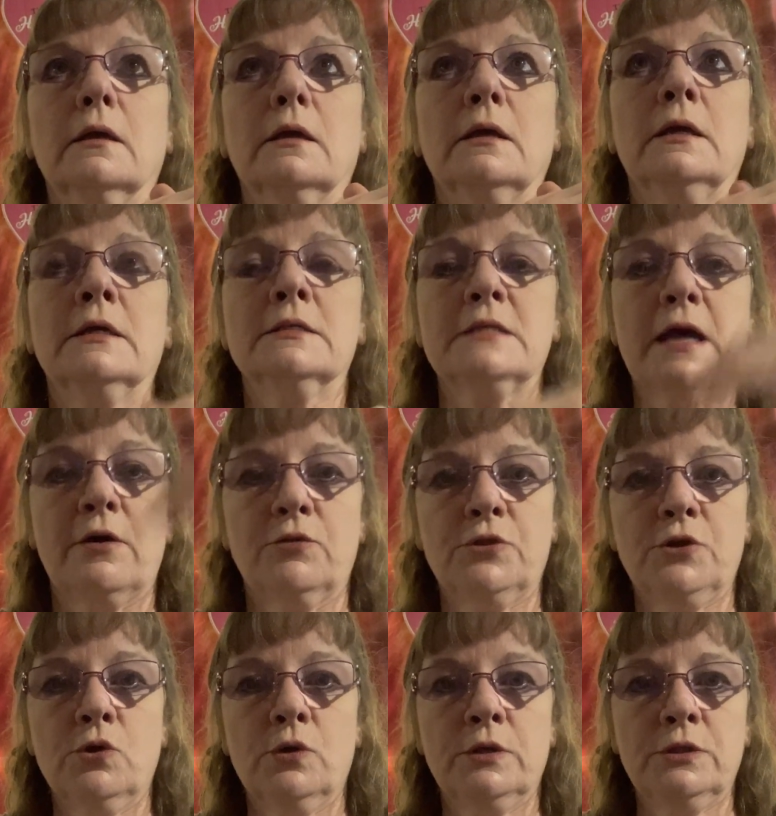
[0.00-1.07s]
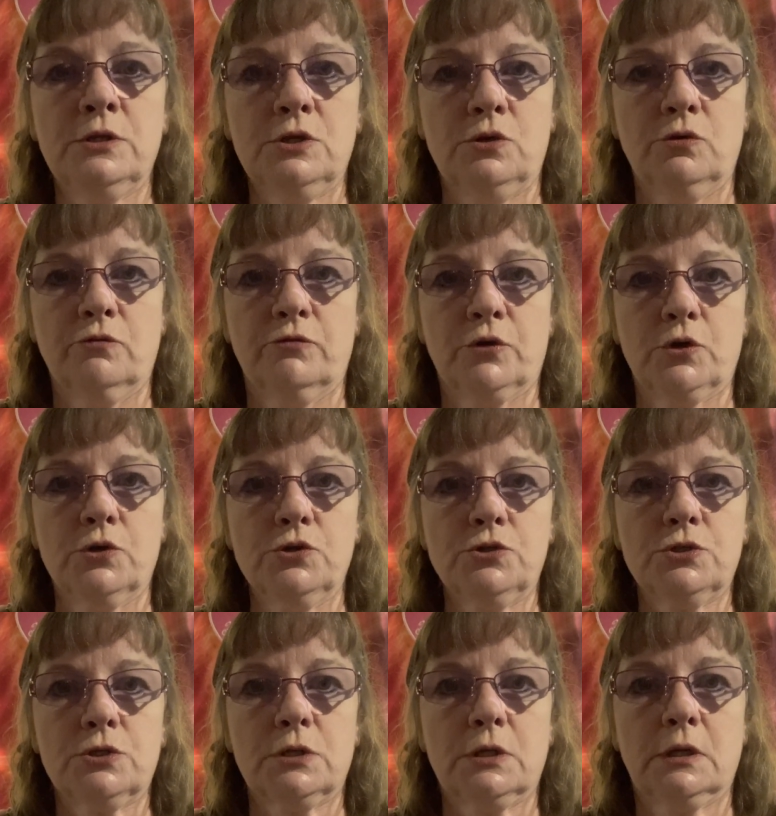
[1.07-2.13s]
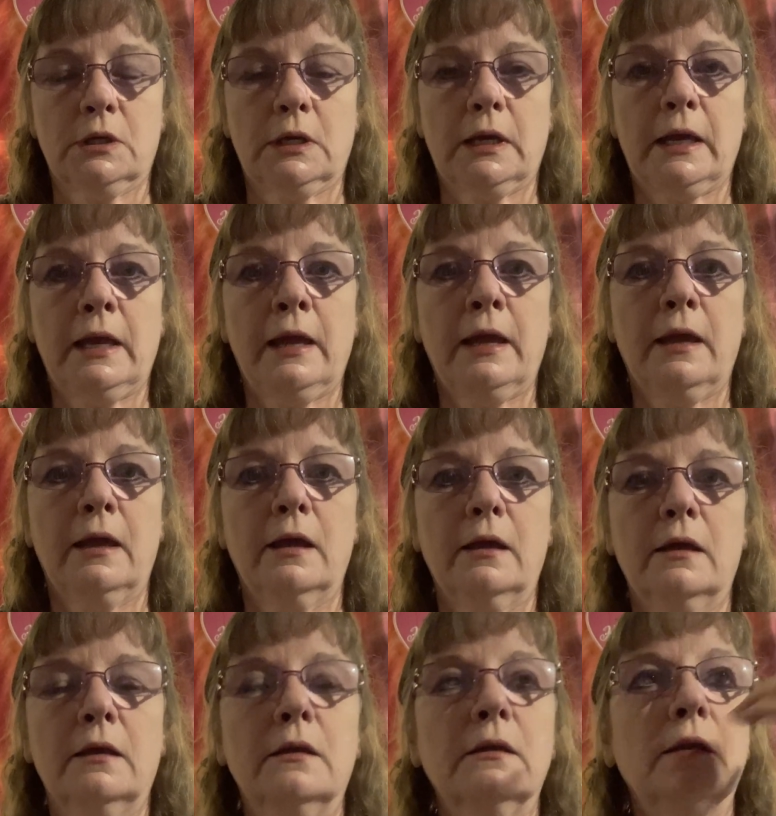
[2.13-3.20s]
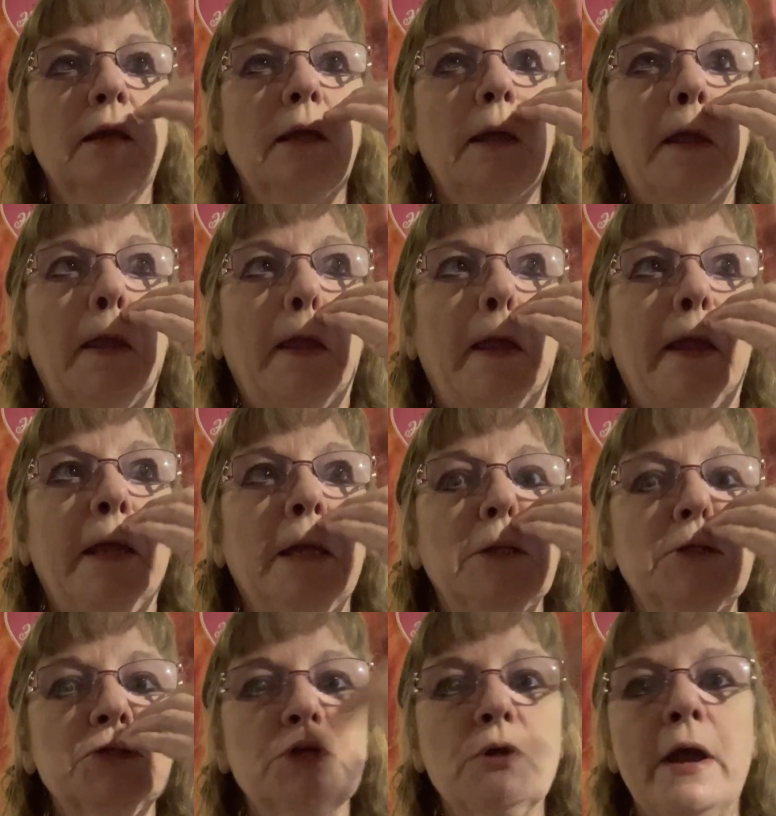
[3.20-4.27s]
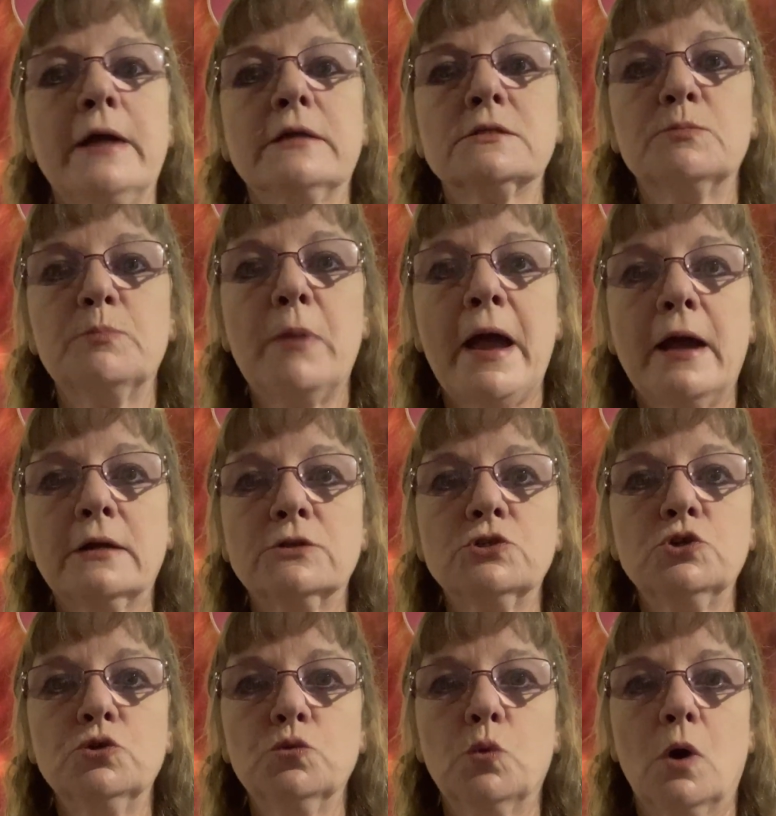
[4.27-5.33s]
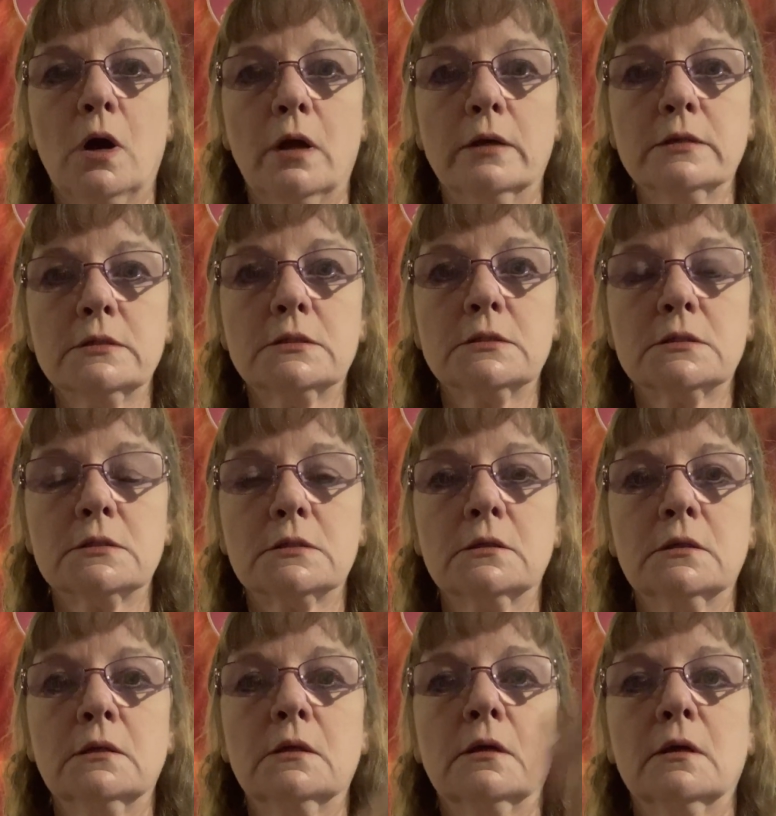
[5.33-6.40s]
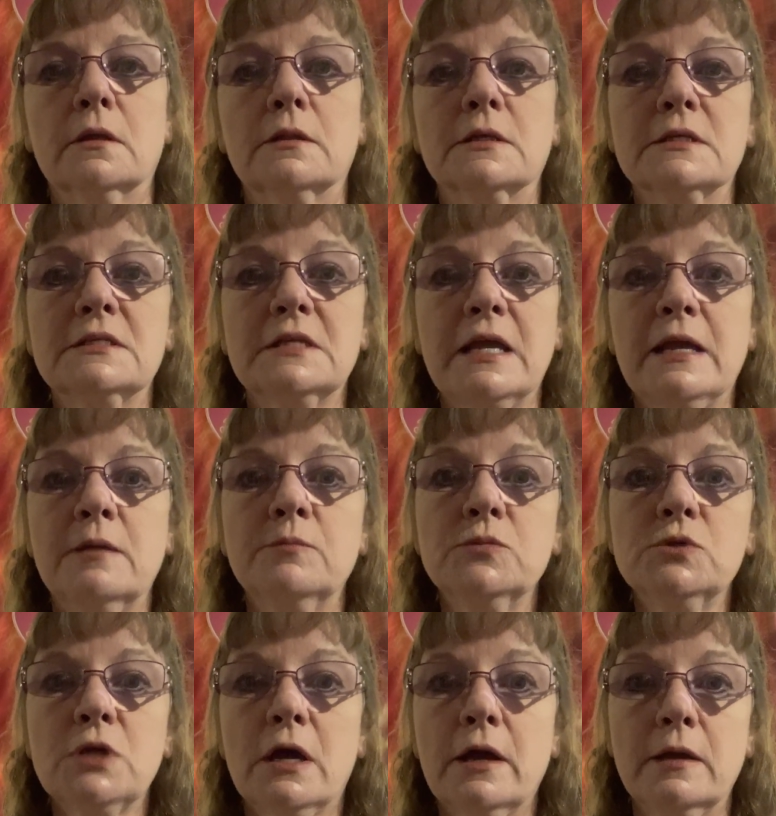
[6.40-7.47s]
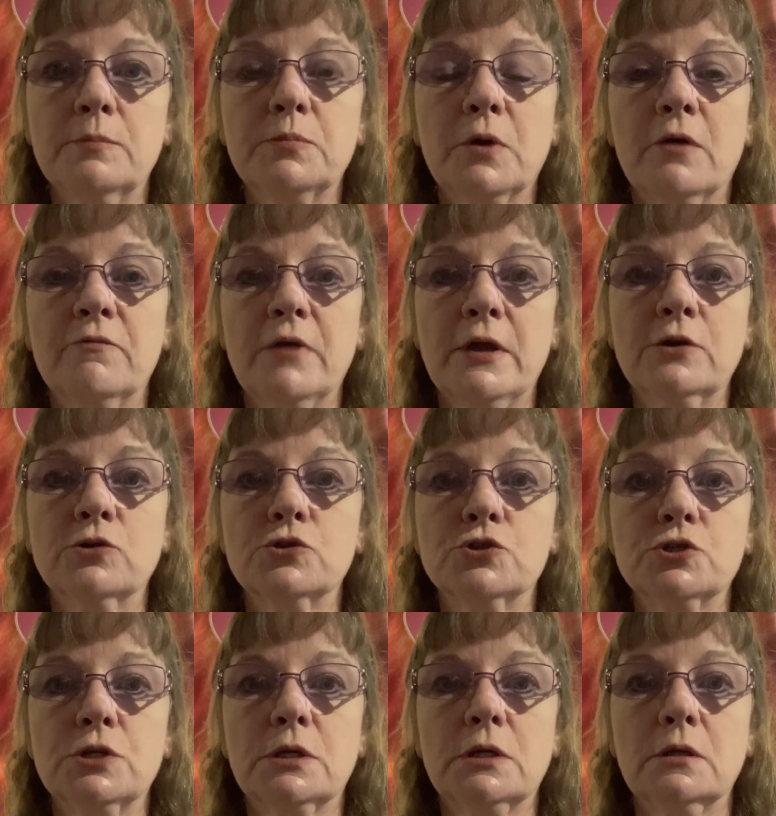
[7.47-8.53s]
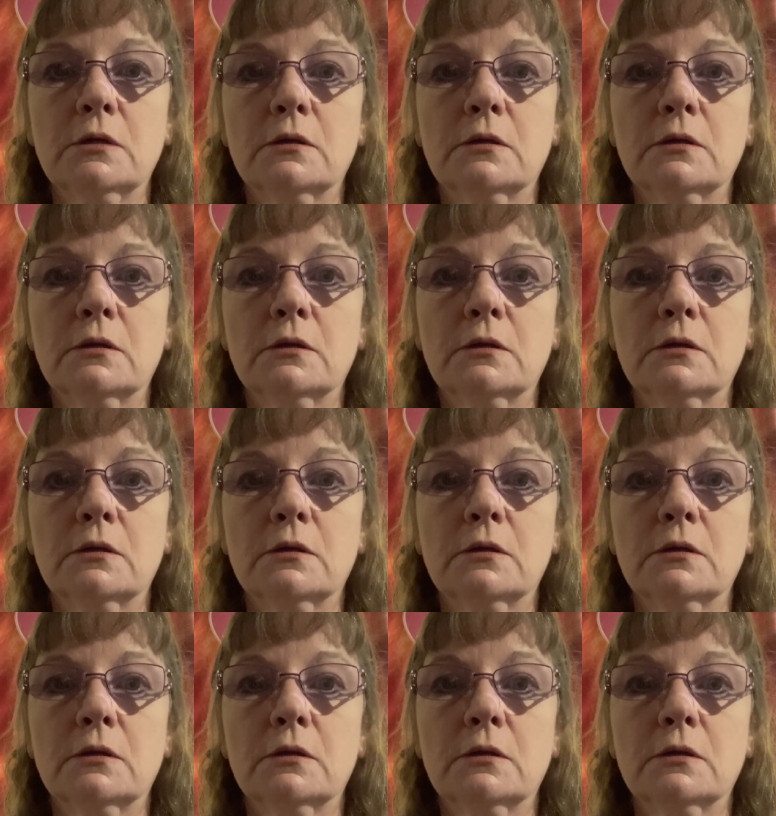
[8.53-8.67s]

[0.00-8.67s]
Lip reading: is out there in the universe, and it attracts back to us the same type of energy,